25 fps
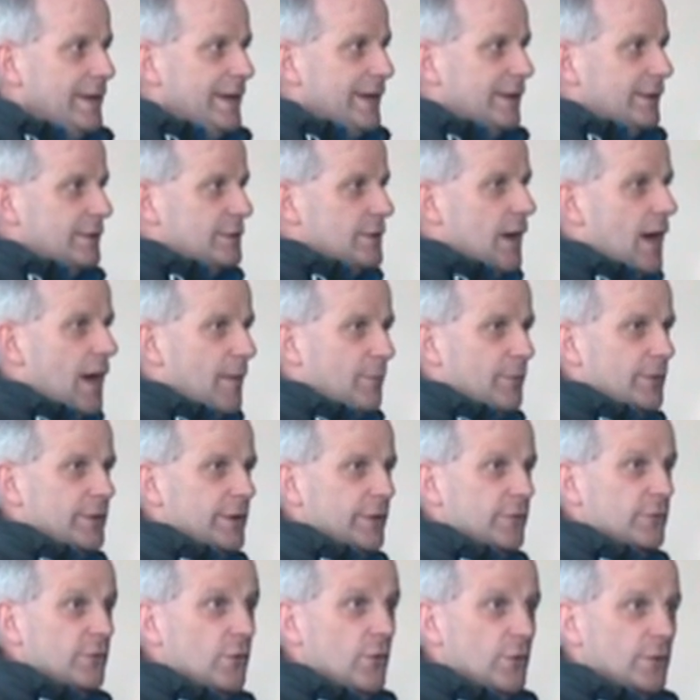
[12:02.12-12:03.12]
get a top and
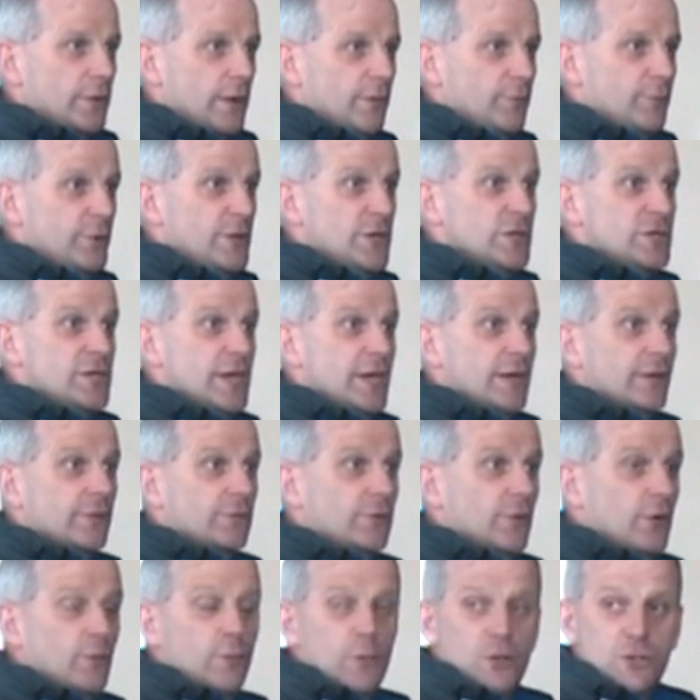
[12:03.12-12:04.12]
they appreciate it
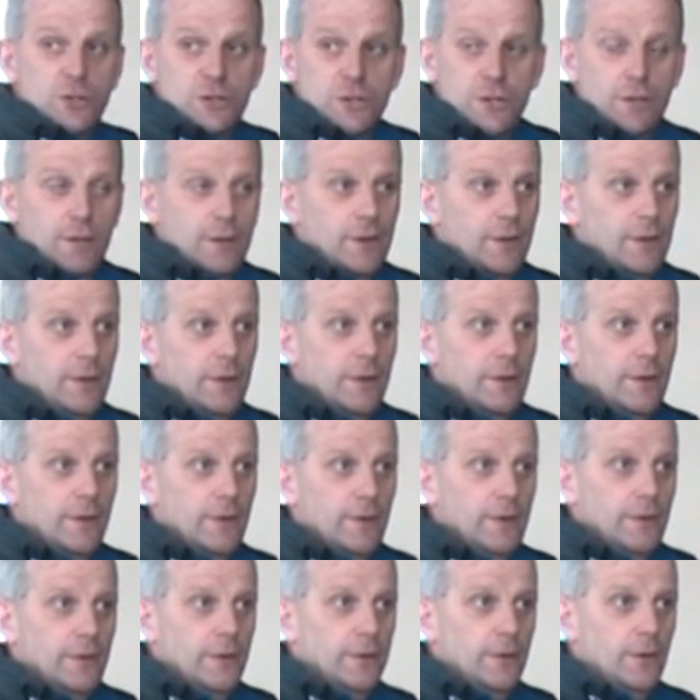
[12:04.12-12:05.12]
so much,
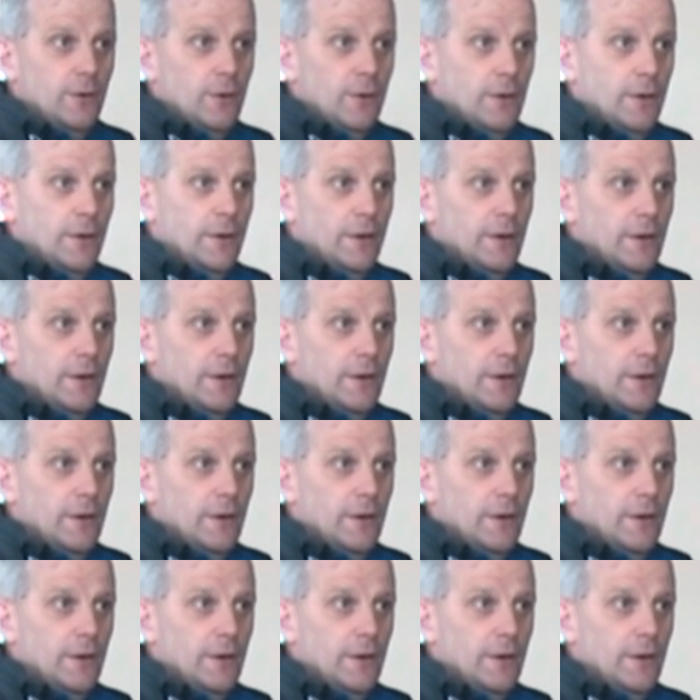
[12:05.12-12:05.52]
you know.